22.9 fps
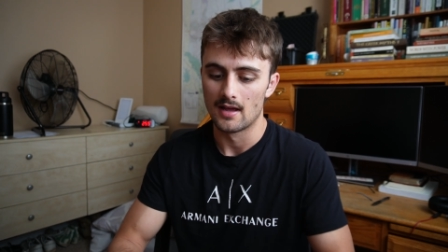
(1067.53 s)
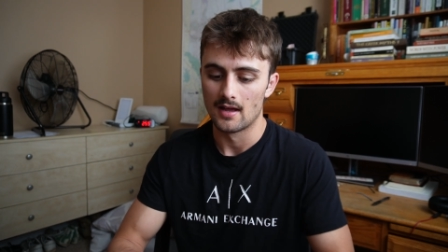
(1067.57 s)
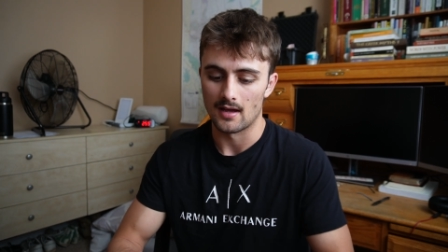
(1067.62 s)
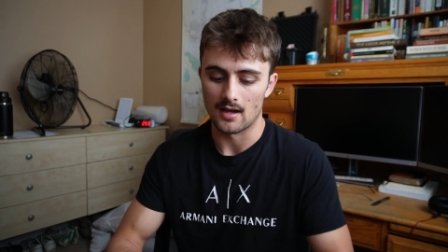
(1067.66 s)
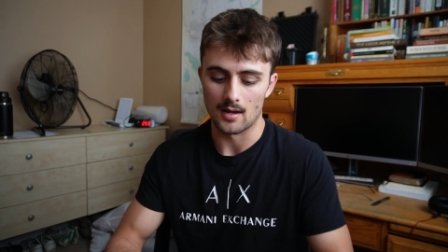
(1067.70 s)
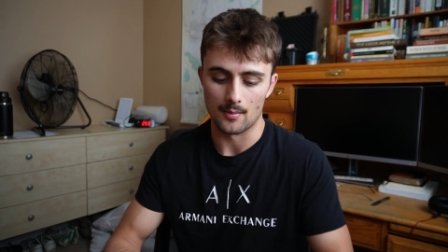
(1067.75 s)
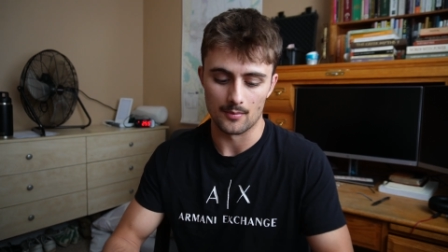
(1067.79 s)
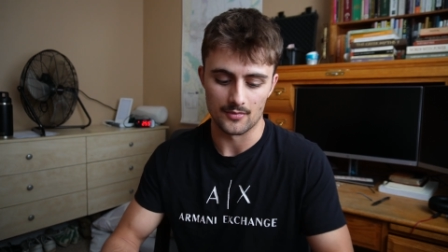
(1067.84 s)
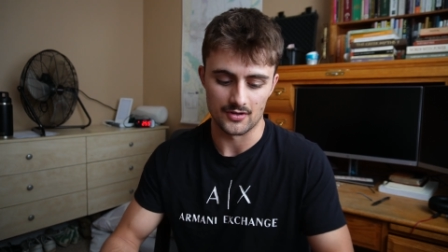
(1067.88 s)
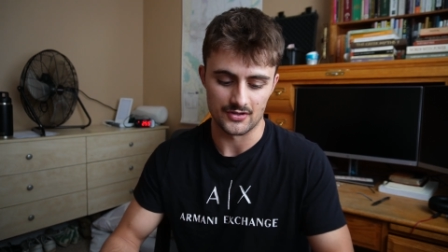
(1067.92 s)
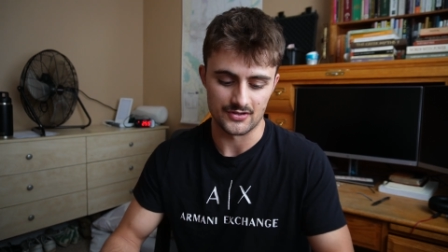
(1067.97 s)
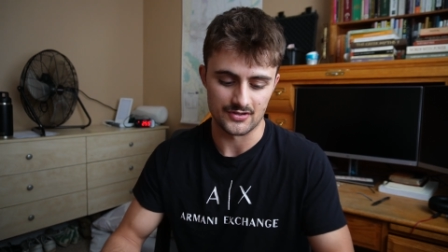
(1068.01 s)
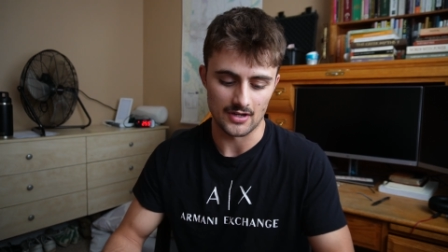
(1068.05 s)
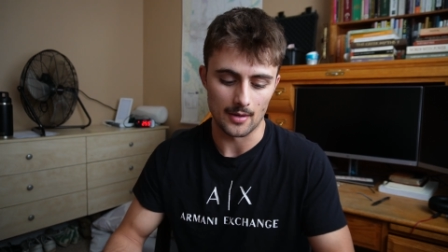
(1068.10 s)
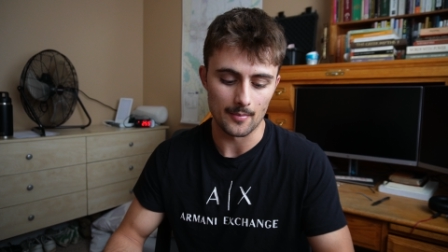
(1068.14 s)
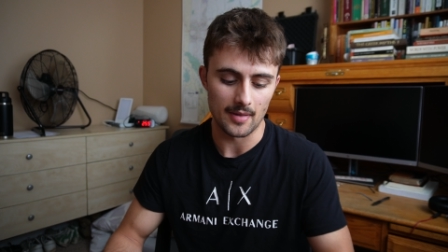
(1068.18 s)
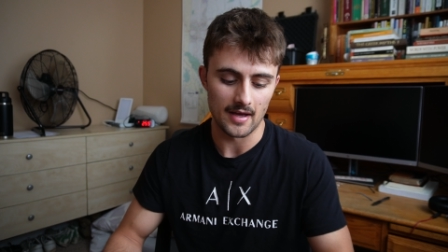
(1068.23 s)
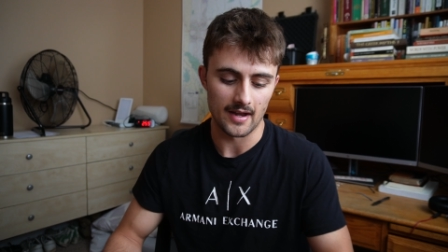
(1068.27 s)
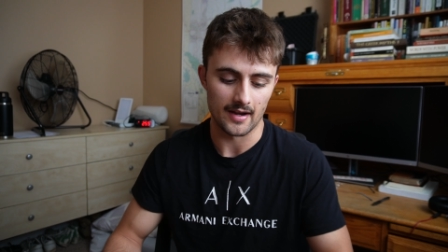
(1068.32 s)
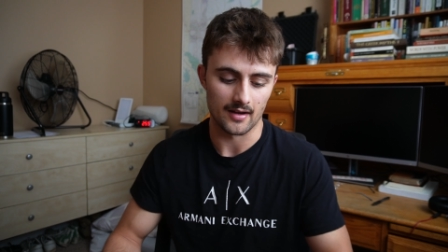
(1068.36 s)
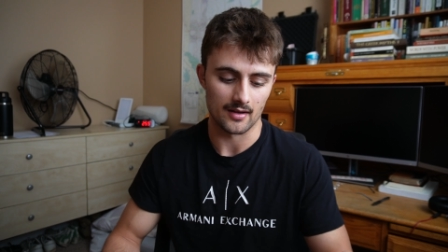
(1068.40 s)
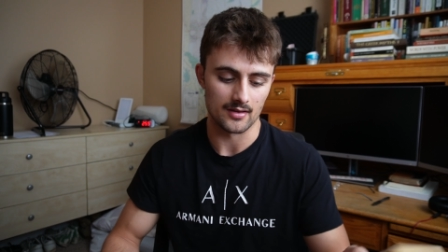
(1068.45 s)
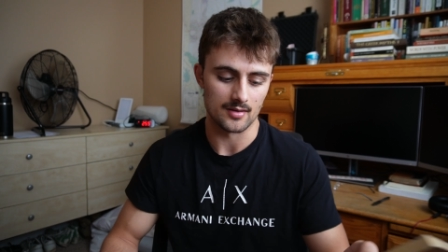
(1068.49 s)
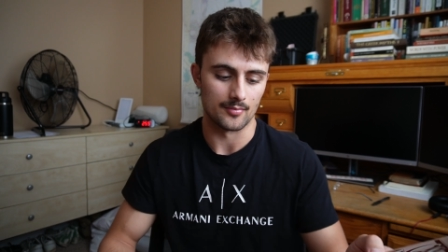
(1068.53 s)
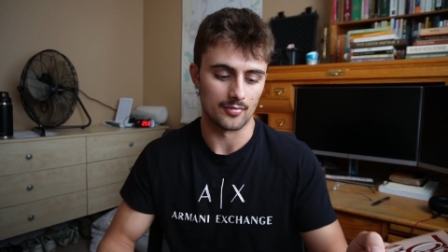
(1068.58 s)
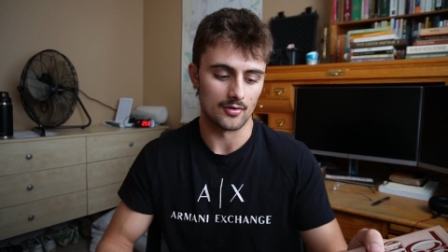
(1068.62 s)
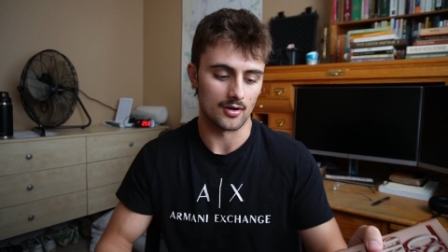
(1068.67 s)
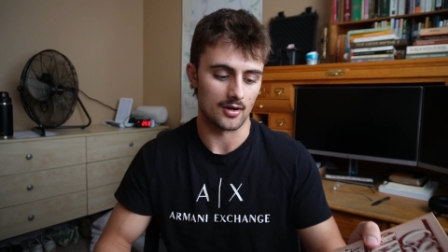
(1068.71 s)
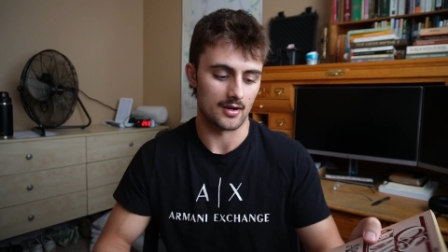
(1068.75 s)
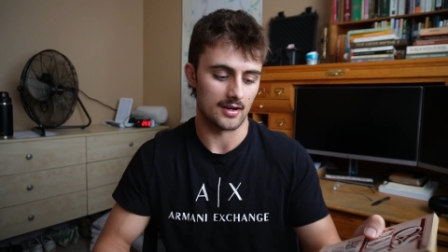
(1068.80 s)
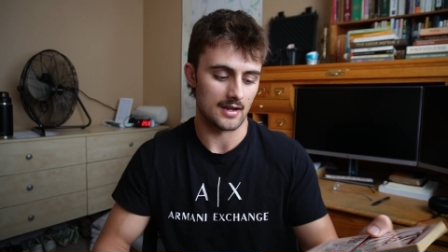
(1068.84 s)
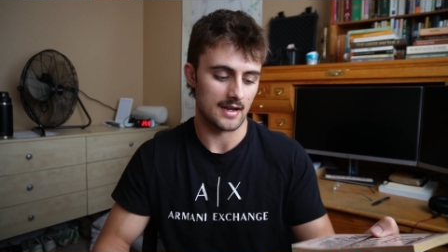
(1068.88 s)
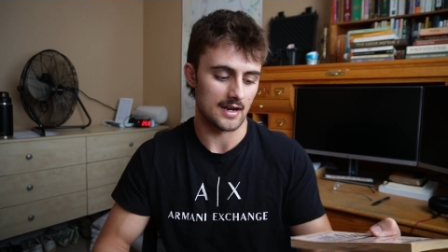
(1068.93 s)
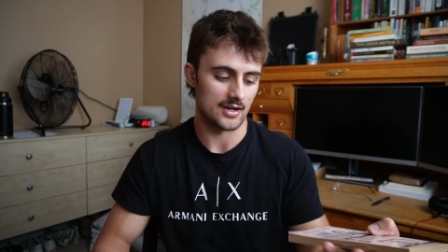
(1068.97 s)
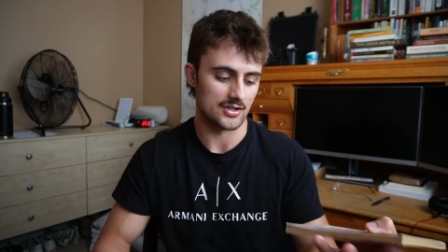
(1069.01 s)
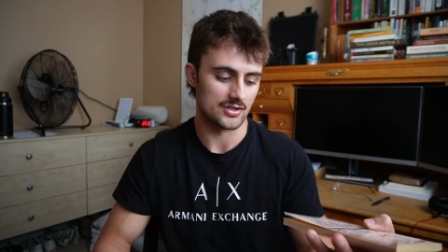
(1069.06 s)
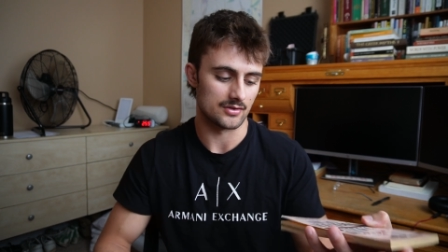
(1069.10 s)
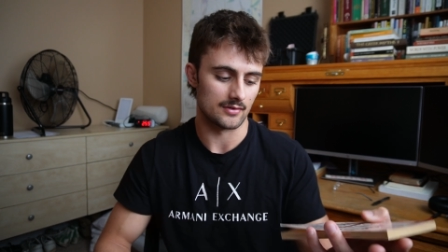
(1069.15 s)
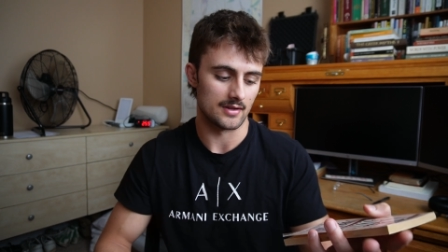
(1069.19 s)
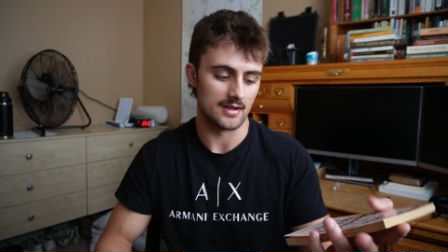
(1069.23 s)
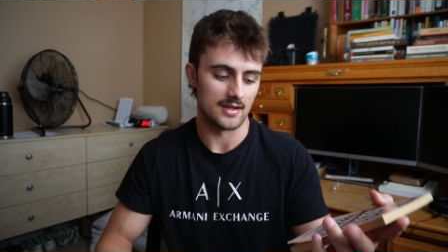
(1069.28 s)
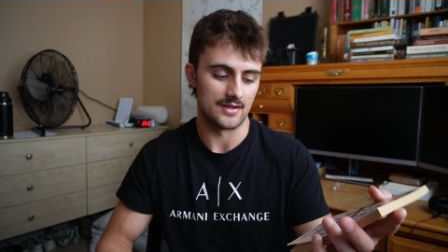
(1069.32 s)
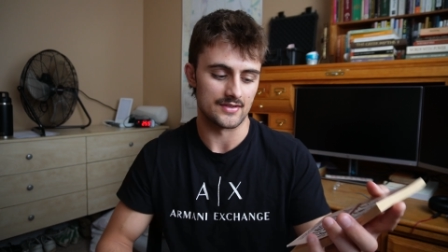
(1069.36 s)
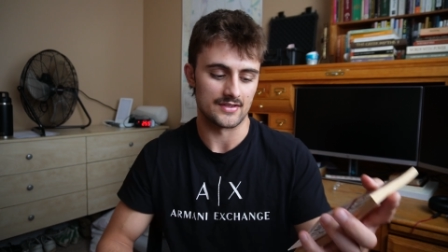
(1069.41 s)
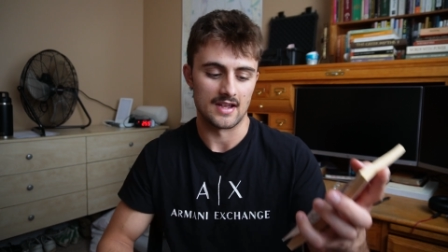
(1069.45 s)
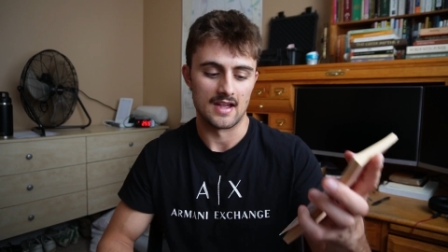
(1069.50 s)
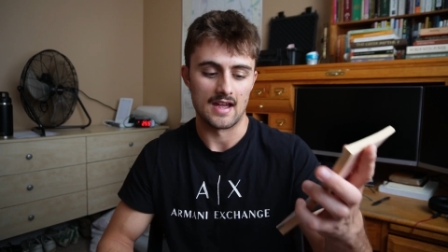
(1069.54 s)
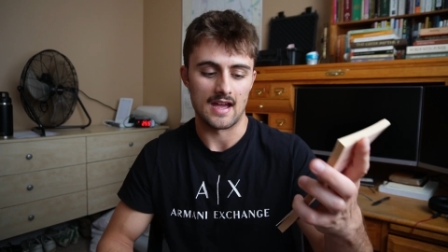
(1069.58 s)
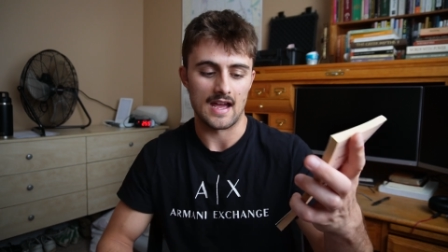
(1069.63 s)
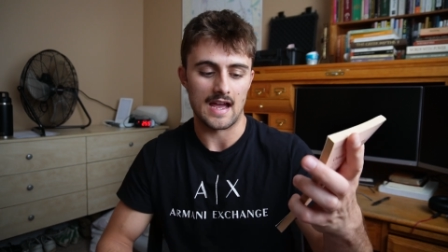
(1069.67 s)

The subheading of the book actually is